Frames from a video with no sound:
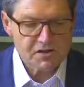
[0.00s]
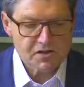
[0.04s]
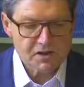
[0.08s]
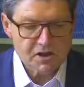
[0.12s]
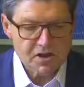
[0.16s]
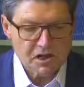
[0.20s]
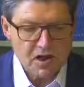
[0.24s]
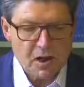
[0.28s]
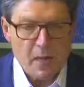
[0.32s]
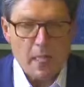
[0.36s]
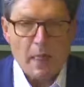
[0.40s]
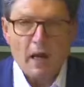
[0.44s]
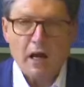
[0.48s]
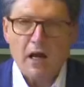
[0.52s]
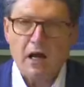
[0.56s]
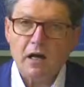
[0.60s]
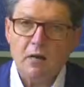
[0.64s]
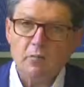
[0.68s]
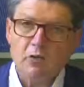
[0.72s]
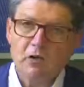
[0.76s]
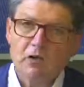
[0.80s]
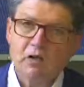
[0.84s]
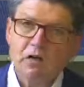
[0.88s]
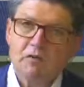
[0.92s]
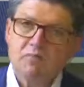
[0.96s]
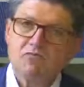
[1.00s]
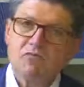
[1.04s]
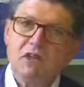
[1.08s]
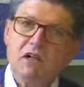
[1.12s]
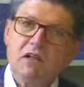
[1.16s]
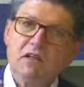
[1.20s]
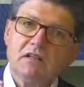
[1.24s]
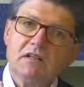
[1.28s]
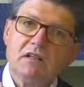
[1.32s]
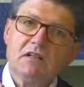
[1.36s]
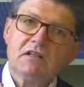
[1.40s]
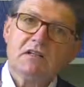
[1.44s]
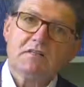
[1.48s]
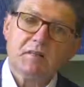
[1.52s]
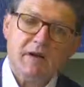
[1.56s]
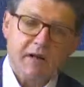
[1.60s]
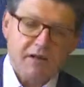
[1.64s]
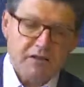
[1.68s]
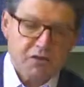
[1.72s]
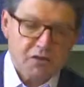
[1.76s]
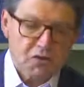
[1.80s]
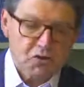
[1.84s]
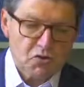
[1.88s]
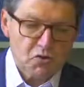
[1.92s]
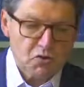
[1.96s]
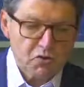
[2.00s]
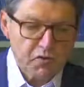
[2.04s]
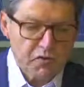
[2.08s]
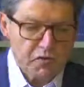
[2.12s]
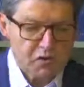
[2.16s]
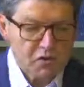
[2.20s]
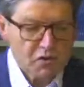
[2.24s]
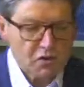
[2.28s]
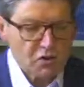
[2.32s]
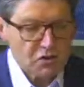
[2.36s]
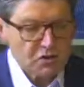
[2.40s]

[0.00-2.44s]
the proportionate body, one's own body,